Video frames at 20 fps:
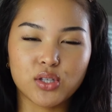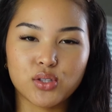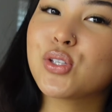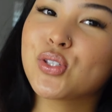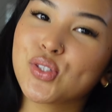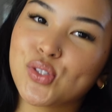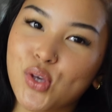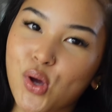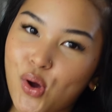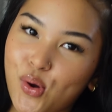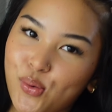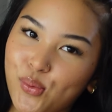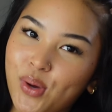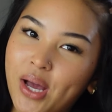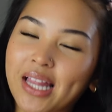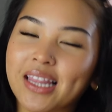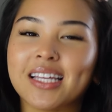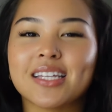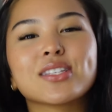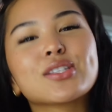So
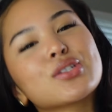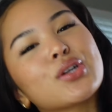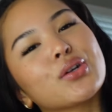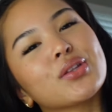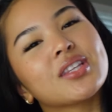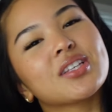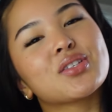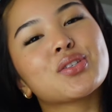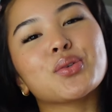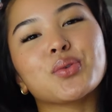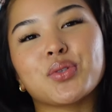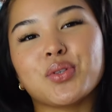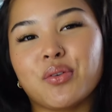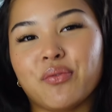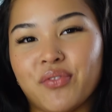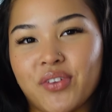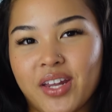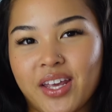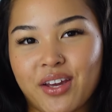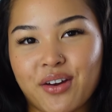let's start this
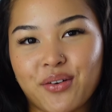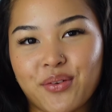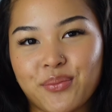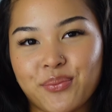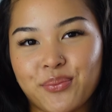YouTube video.